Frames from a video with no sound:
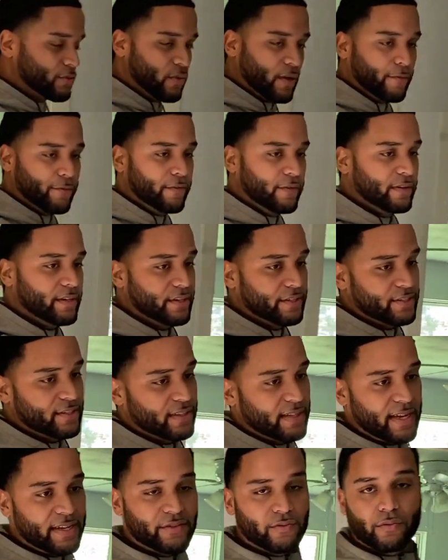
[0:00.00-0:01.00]
square footage,
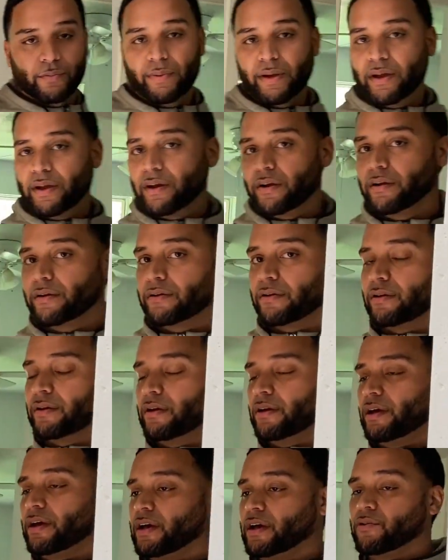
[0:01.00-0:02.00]
less repair
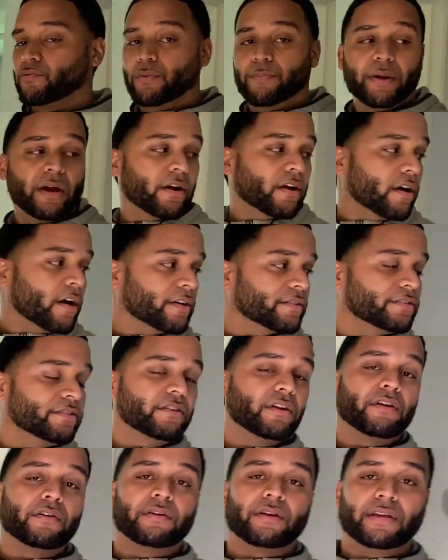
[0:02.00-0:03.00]
uh, repair costs,
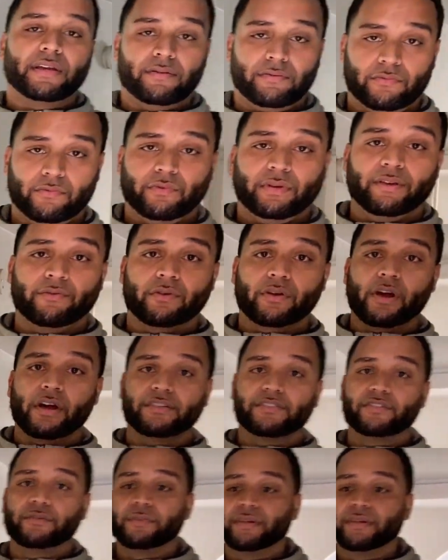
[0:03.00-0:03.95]
you know, in regards